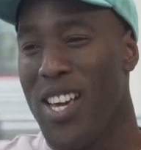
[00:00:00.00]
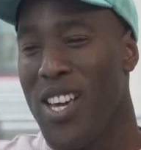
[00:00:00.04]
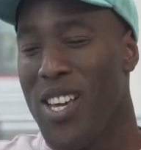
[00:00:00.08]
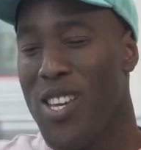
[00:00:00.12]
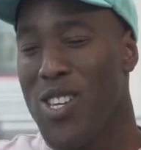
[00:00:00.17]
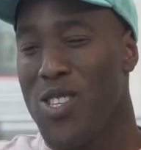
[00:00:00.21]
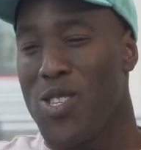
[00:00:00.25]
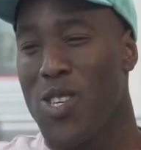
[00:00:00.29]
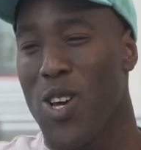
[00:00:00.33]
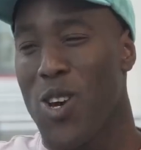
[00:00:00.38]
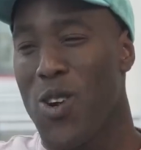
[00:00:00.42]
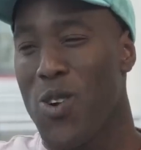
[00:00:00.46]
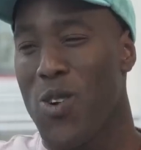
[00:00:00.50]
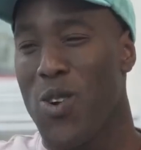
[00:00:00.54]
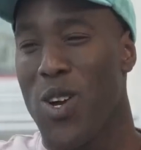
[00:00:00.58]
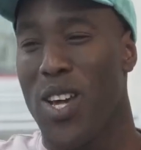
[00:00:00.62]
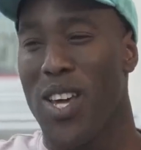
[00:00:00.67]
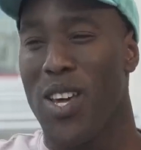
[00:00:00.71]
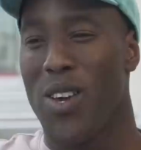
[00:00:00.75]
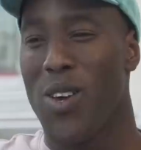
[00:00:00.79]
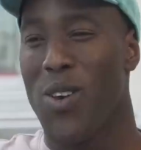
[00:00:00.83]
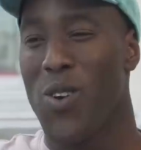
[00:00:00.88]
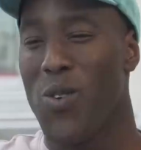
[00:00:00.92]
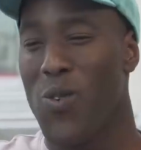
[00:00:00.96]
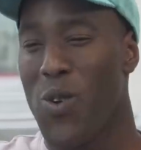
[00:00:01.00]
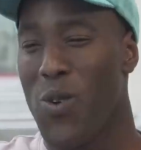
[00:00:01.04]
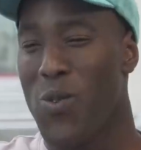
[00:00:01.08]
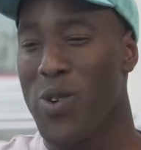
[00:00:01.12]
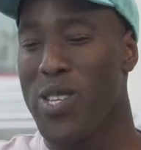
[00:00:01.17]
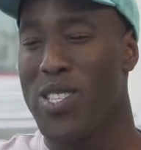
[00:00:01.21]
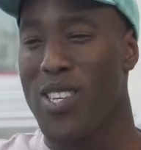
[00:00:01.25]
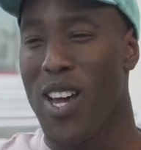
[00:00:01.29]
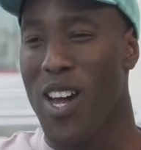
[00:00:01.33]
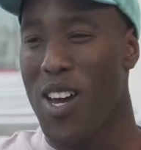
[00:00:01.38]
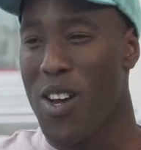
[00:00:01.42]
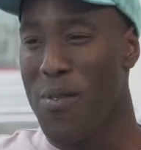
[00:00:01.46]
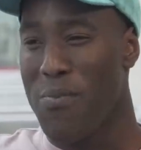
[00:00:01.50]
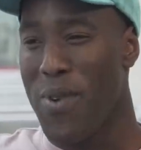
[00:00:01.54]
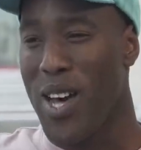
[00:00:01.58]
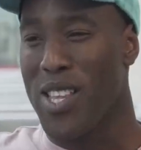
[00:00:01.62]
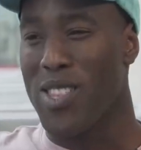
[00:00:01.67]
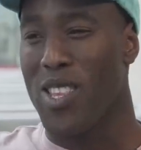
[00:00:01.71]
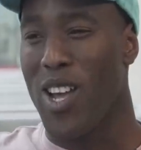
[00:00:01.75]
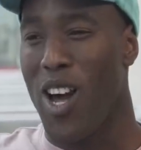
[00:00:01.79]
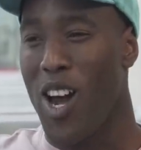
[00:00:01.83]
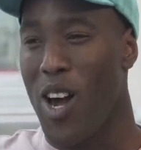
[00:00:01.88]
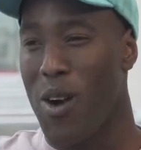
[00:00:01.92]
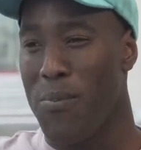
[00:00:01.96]
so when we talk about
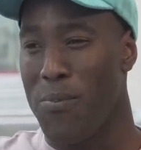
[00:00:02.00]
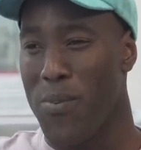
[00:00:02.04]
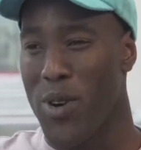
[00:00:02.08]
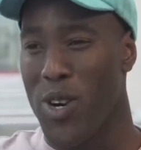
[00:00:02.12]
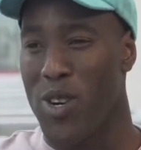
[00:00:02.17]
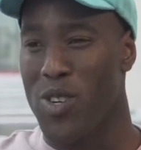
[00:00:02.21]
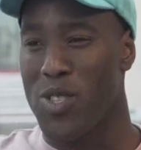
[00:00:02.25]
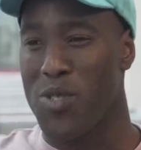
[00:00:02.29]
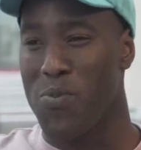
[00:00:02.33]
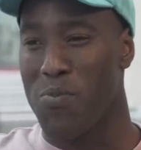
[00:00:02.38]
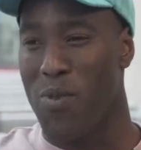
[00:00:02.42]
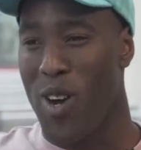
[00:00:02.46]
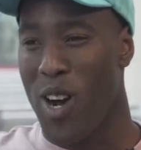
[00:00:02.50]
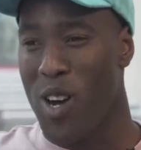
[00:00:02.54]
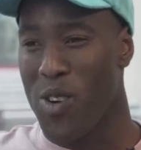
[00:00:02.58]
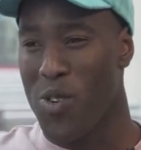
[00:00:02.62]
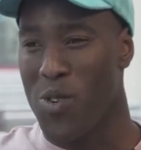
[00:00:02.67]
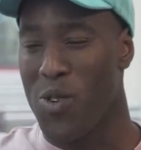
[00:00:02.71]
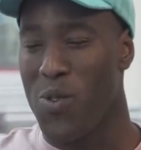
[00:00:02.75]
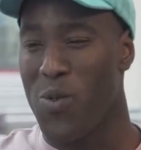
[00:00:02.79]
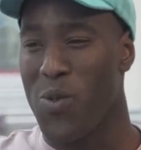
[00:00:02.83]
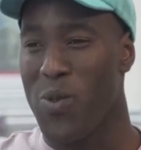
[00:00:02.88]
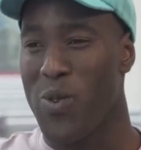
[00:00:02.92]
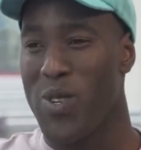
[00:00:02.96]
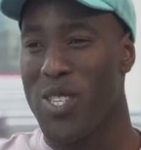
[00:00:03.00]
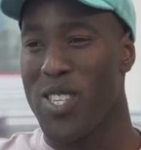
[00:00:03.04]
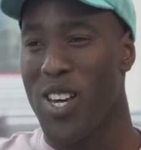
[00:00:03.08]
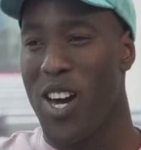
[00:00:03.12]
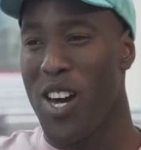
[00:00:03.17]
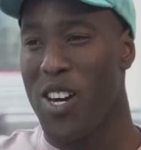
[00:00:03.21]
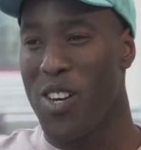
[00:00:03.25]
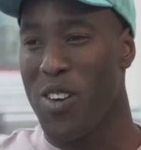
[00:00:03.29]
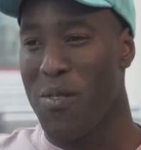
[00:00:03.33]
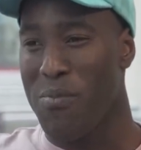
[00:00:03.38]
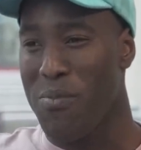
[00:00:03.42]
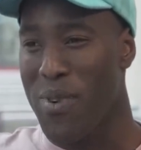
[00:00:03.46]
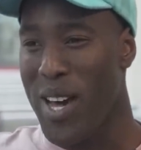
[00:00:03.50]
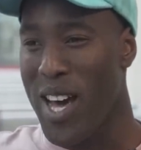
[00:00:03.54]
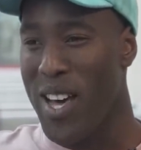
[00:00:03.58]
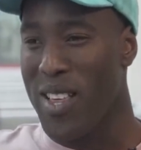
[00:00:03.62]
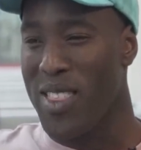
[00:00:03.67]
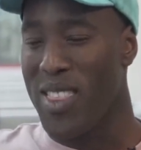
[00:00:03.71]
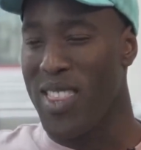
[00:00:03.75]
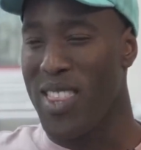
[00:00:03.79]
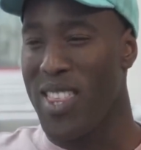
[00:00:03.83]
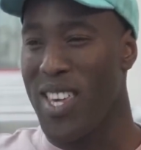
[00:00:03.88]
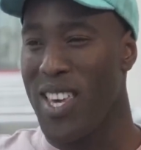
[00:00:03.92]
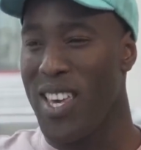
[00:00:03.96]
the Allbirds model, when we talk
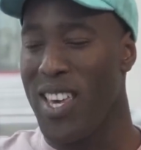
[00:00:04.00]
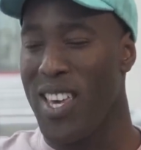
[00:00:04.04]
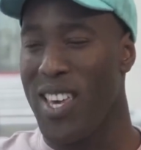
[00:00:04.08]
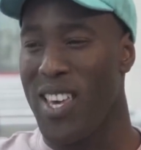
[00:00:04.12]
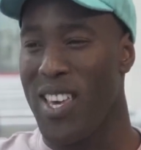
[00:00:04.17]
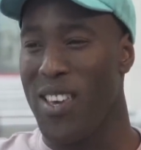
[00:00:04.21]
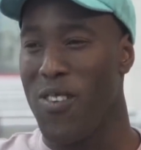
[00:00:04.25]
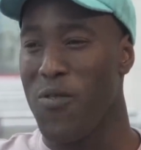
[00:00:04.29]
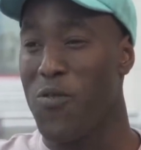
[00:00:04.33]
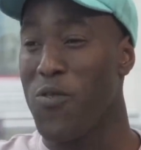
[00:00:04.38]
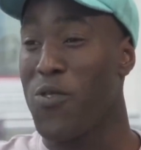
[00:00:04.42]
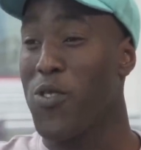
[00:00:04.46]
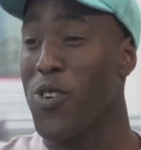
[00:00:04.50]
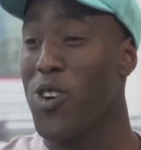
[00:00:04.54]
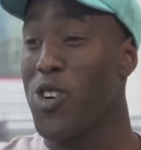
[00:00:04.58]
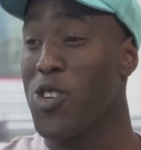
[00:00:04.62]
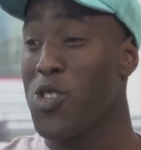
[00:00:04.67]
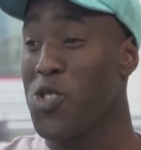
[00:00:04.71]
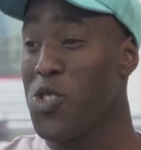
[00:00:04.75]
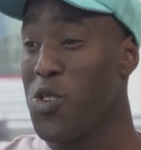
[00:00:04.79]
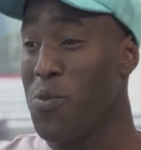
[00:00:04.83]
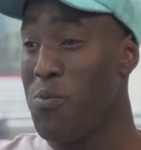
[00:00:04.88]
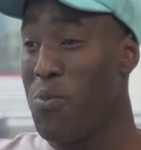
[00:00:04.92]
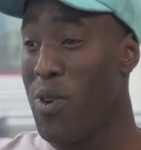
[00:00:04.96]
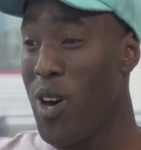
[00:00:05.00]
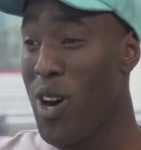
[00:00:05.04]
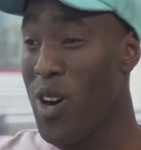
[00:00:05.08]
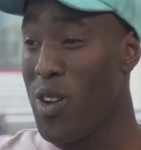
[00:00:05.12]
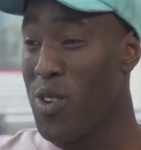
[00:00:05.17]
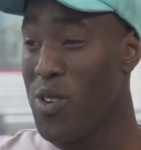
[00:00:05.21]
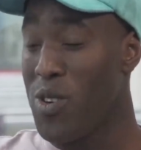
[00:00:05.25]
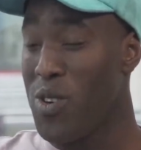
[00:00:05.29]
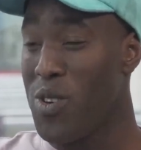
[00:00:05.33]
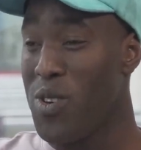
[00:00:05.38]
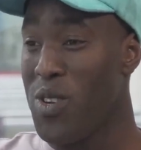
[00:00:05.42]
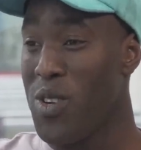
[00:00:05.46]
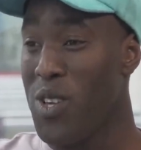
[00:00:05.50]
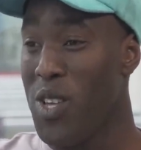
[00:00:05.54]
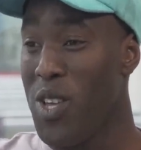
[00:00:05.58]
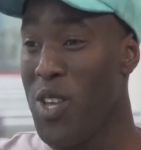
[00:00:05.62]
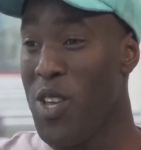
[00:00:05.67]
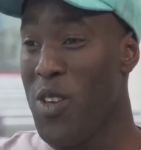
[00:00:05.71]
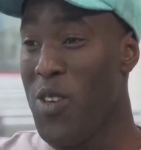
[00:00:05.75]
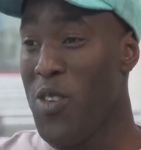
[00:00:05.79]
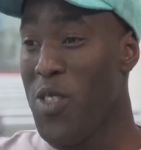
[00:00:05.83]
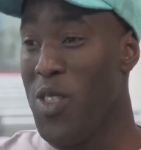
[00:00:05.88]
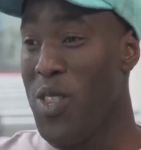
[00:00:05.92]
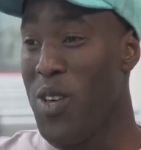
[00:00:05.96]
about the Virgil model,
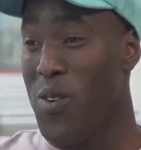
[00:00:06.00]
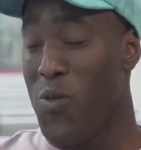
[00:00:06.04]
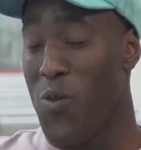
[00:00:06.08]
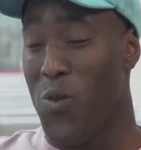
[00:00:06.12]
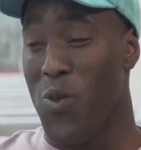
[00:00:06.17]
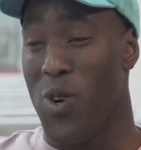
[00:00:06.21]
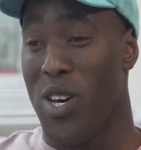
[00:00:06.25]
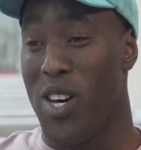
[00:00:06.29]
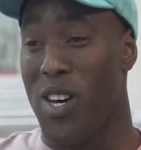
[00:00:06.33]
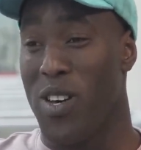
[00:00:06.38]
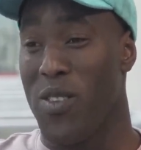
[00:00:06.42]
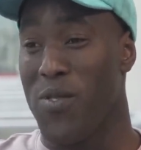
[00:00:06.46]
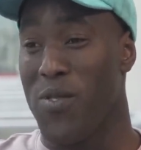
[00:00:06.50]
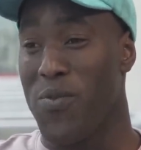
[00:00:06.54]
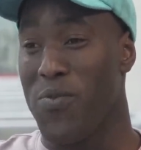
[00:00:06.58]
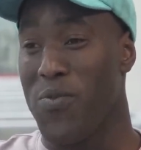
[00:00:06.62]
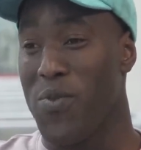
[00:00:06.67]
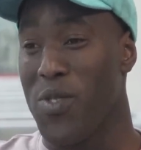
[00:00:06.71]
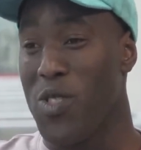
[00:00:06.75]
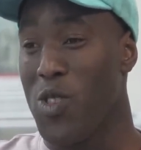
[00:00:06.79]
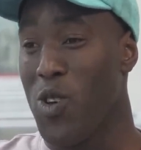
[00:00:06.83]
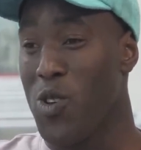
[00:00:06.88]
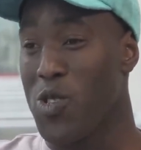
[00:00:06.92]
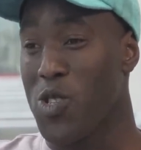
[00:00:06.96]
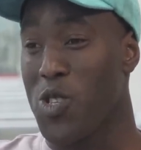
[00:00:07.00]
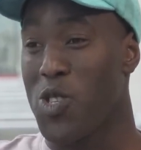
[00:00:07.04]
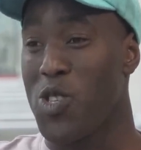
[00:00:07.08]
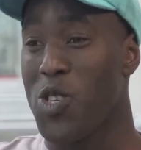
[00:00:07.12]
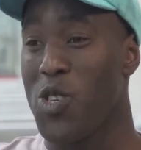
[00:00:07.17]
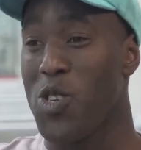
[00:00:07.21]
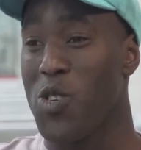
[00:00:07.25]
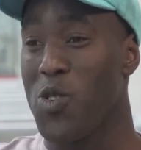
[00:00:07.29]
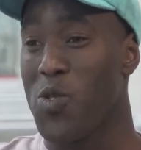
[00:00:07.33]
yeah, well, those are two